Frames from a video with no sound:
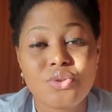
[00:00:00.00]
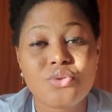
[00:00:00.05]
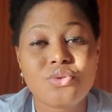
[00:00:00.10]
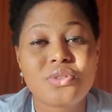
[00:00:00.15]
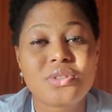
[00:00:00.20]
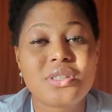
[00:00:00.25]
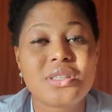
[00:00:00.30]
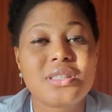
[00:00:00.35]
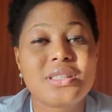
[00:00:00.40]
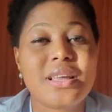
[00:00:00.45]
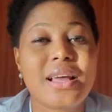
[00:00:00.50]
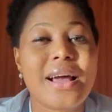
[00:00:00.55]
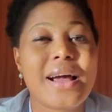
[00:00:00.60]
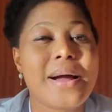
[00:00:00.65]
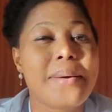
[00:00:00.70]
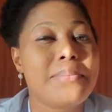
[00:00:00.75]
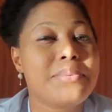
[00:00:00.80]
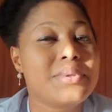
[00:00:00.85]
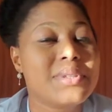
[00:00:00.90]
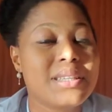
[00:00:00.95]
You see, the
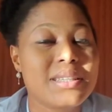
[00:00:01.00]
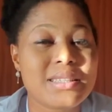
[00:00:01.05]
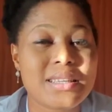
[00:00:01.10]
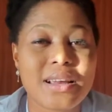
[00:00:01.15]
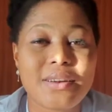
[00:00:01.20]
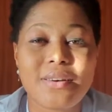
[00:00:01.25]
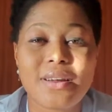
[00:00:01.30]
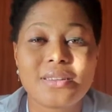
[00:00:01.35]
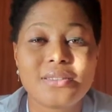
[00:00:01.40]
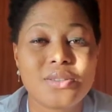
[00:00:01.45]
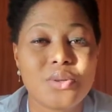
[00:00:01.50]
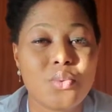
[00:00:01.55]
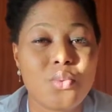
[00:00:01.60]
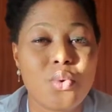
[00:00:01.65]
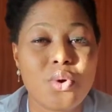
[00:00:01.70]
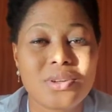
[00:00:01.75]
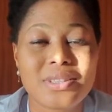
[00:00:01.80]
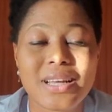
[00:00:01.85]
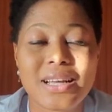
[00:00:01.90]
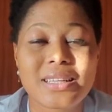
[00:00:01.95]
happenings around the
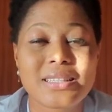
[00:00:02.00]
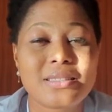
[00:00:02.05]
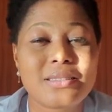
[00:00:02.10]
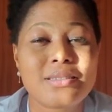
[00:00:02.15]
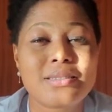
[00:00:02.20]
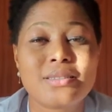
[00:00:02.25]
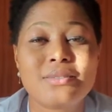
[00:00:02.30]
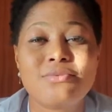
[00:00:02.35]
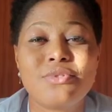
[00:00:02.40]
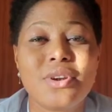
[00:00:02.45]
world has